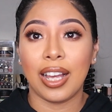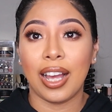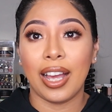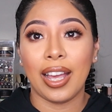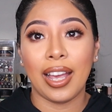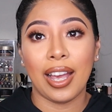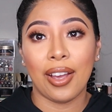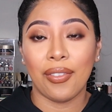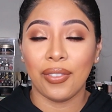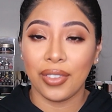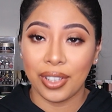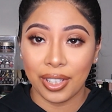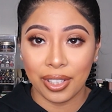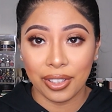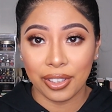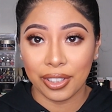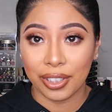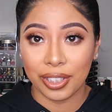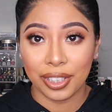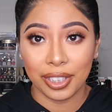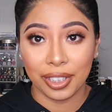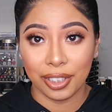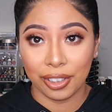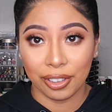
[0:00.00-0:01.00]
I have
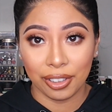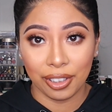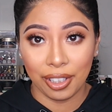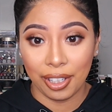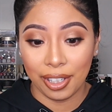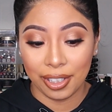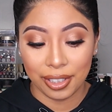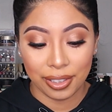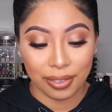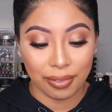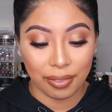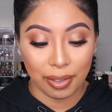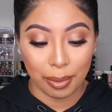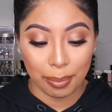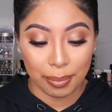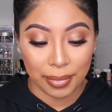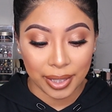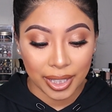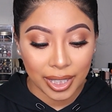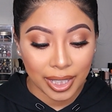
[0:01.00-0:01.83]
another clear gloss from